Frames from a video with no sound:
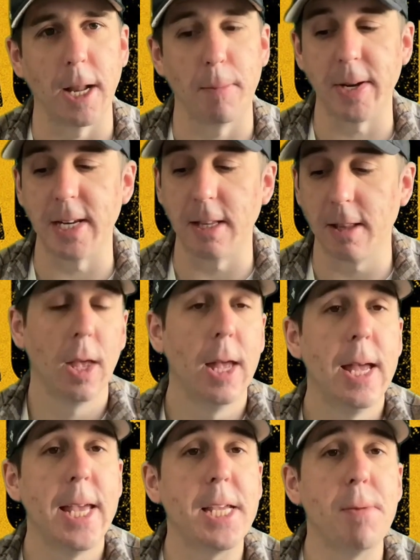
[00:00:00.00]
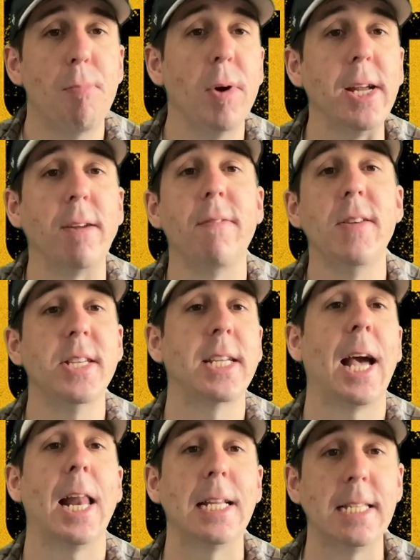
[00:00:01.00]
I mean, he could bring a
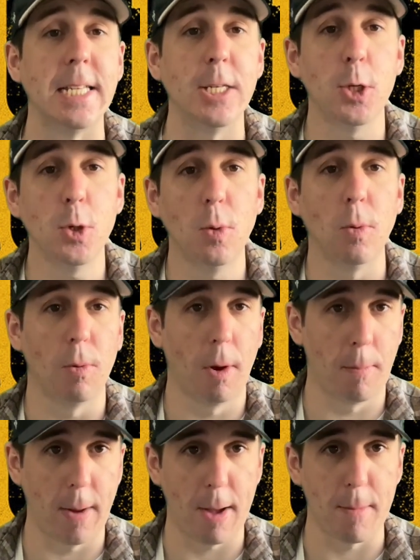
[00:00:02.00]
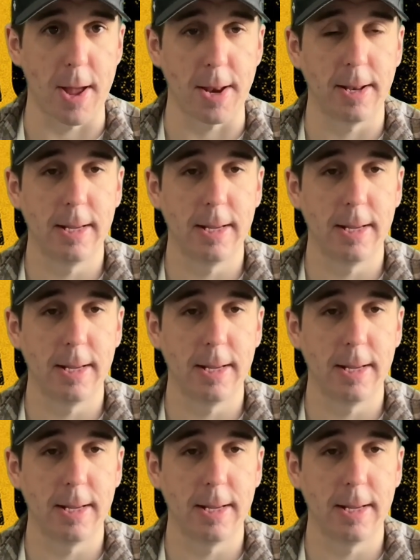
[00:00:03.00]
physicality to a Batman.